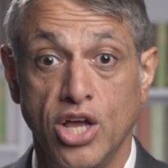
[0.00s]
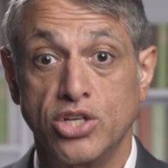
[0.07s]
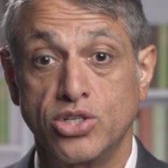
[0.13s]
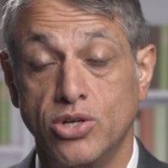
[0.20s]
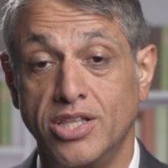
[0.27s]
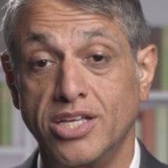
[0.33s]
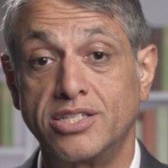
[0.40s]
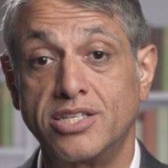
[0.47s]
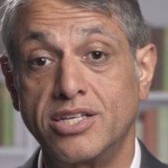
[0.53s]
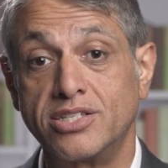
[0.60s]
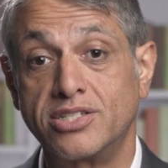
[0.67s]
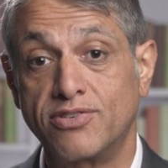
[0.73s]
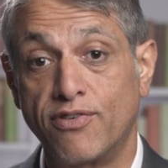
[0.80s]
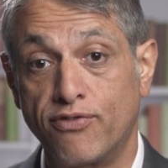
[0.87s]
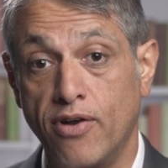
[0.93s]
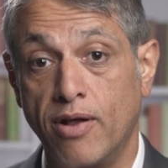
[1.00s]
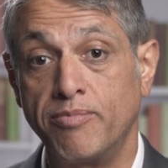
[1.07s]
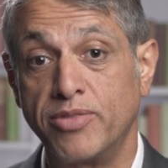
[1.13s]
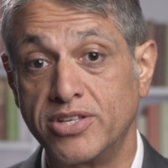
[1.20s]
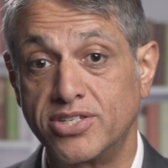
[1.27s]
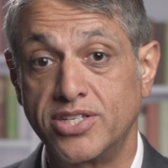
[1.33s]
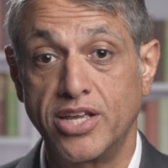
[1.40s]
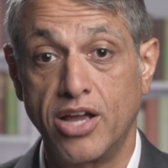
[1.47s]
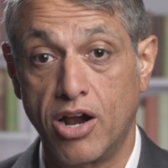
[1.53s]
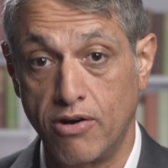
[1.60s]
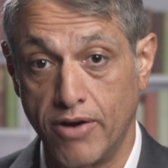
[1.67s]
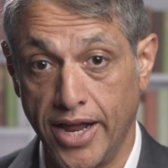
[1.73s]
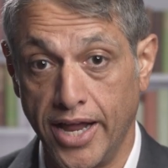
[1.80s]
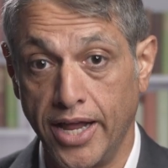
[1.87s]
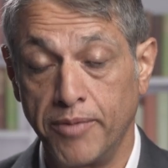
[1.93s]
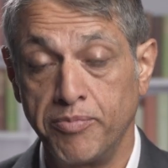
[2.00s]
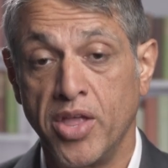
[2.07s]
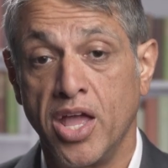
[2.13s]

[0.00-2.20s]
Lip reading: So this is from the CRA.